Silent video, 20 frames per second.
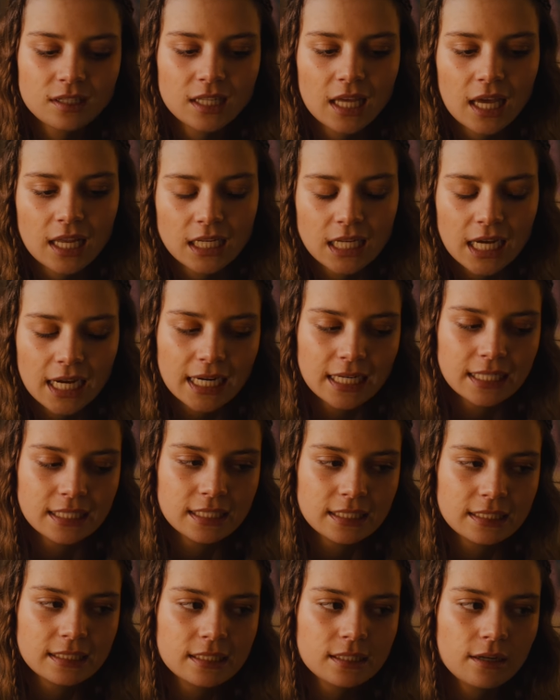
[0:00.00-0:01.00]
that night I
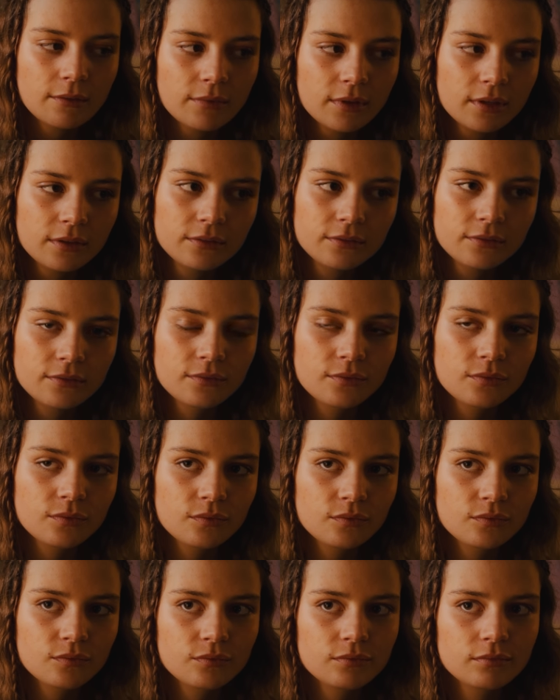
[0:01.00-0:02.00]
did something
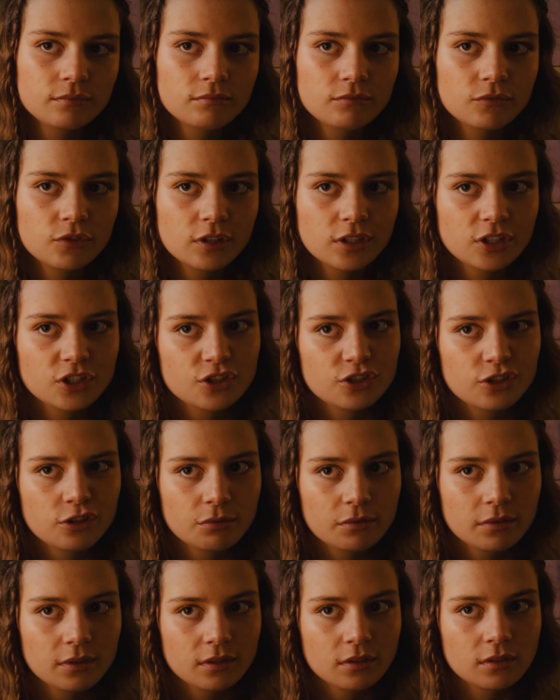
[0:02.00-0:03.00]
really
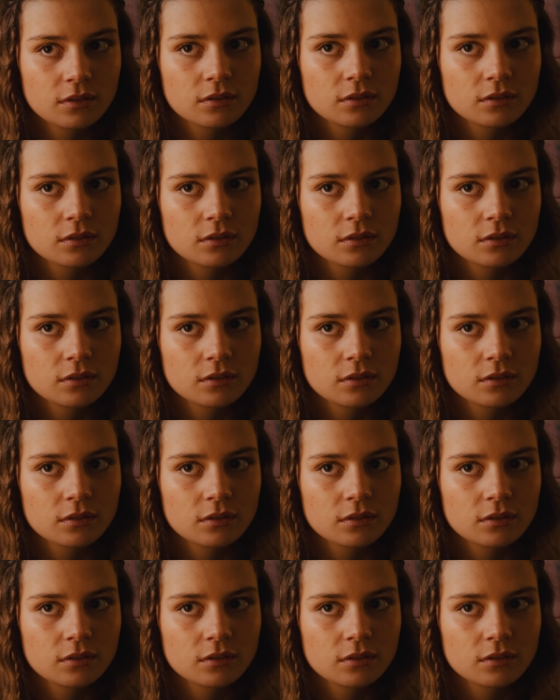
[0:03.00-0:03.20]
stupid.